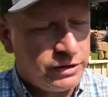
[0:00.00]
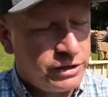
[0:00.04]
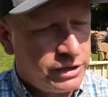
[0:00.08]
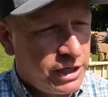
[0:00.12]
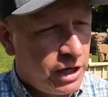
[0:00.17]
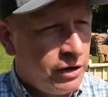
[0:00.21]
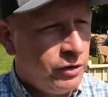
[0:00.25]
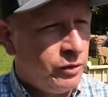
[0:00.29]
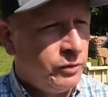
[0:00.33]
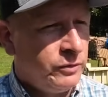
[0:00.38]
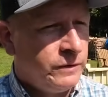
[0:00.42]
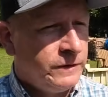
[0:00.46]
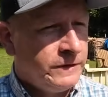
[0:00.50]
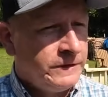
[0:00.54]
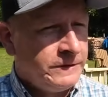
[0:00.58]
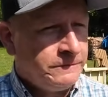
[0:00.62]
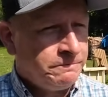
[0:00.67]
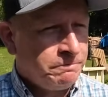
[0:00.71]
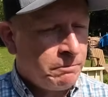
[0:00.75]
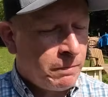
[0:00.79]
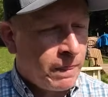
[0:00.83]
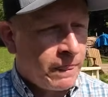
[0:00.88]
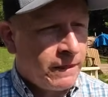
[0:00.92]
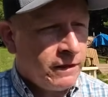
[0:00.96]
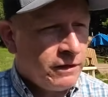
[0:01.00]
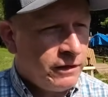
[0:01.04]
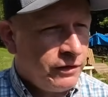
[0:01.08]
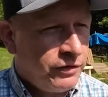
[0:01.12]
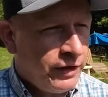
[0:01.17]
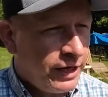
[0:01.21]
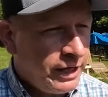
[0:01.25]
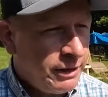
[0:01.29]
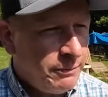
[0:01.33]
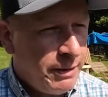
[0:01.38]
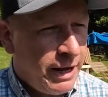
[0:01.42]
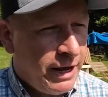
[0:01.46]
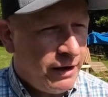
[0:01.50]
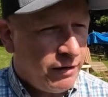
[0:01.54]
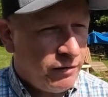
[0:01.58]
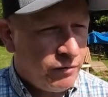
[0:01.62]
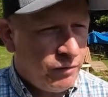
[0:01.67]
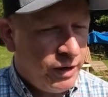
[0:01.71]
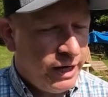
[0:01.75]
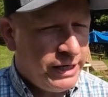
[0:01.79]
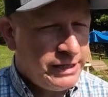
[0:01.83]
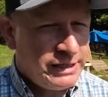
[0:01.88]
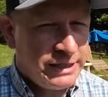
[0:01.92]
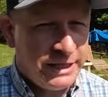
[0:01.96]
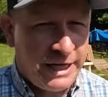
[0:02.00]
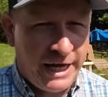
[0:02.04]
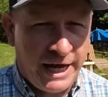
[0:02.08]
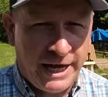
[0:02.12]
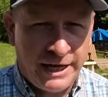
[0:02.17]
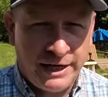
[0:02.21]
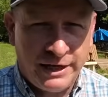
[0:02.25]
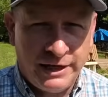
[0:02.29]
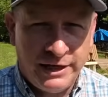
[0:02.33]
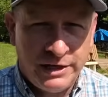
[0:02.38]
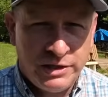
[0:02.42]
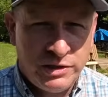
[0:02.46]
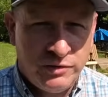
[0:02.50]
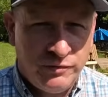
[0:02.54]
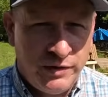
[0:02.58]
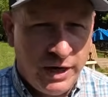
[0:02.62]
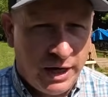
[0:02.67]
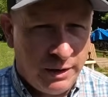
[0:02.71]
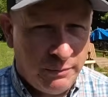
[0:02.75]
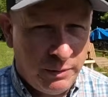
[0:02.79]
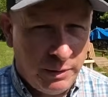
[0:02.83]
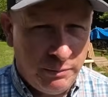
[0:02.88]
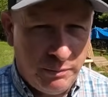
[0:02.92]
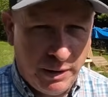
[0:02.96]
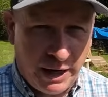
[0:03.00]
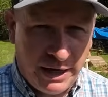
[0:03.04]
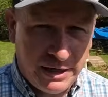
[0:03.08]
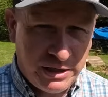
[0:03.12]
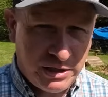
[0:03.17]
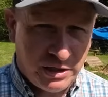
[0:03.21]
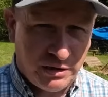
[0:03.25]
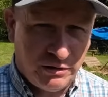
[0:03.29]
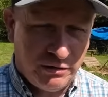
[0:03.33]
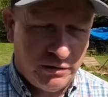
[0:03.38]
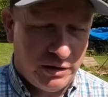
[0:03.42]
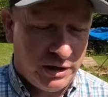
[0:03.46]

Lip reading: So the thing about raising cattle is you've got to be patient.